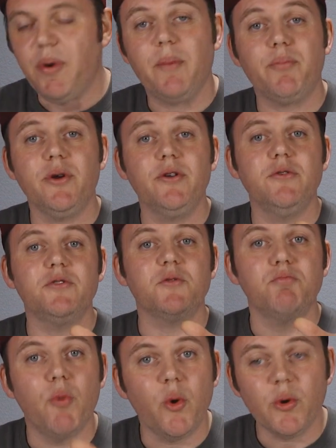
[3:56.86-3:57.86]
but
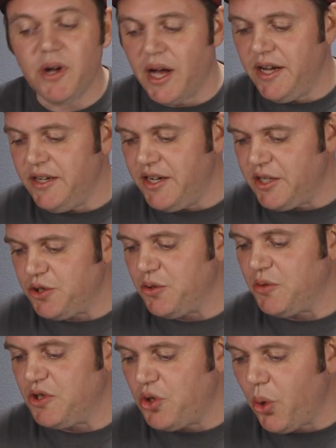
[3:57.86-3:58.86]
produce more
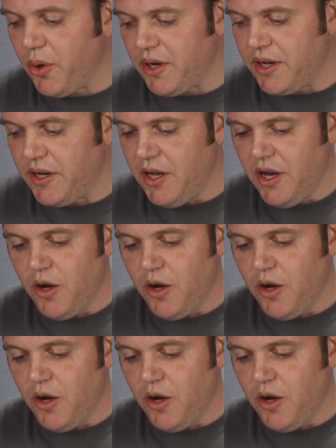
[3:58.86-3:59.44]
initial torque